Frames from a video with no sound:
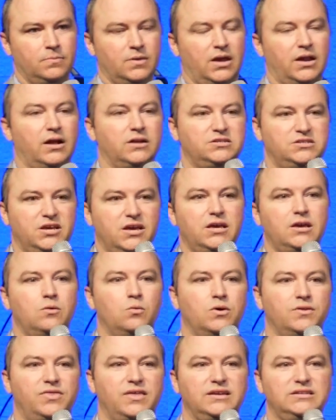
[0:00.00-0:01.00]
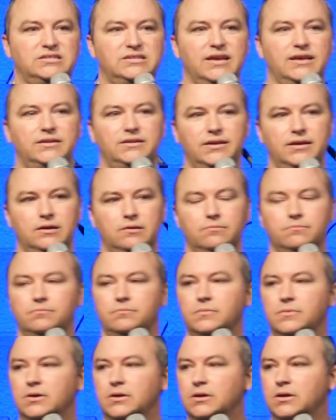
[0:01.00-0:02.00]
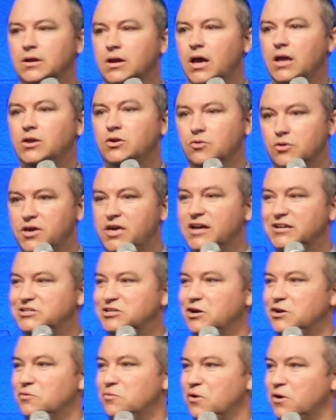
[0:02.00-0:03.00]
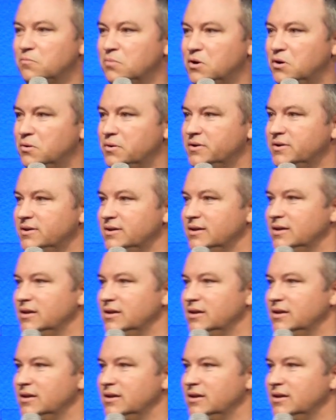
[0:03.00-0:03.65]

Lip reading: And I'll tell you what they said to him, and you'll catch on where I'm going.